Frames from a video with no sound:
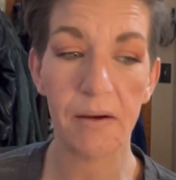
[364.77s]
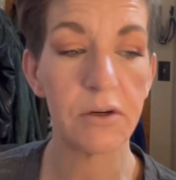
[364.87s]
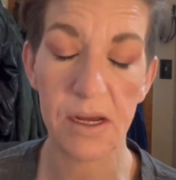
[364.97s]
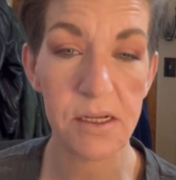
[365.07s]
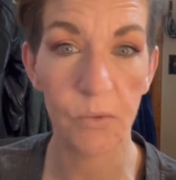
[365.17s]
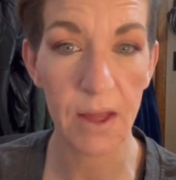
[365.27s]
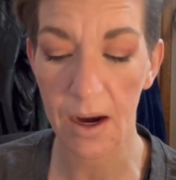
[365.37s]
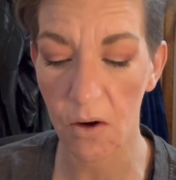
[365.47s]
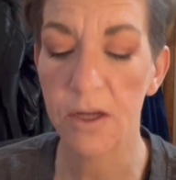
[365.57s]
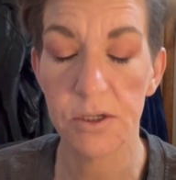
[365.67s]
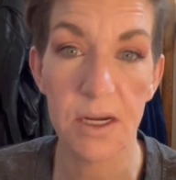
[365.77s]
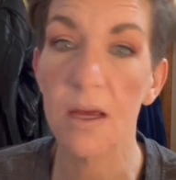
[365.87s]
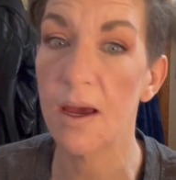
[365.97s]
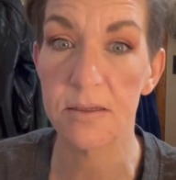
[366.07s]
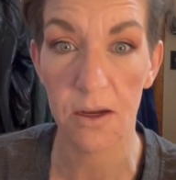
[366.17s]
aftertaste. And with that, I don't. It just tastes
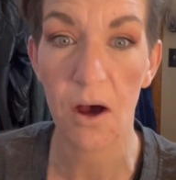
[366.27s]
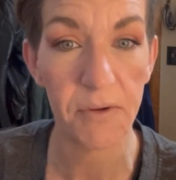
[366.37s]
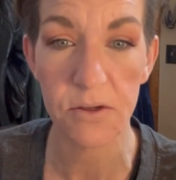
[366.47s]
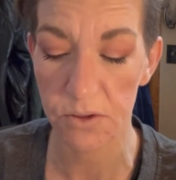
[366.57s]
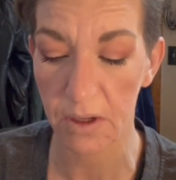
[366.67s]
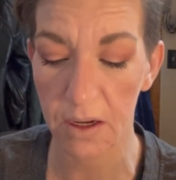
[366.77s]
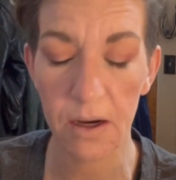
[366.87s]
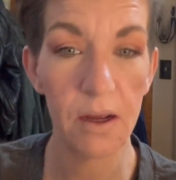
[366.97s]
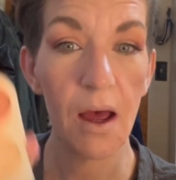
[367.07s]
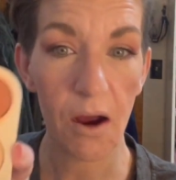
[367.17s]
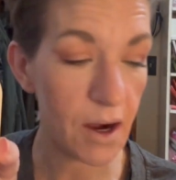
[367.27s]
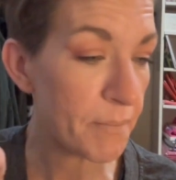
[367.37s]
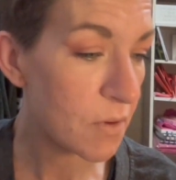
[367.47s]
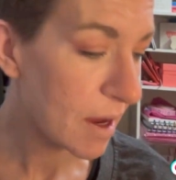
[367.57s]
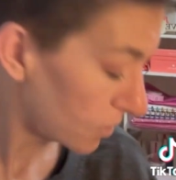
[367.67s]
like instant coffee, so it's really good. All right, I'm
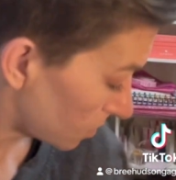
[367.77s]
going back with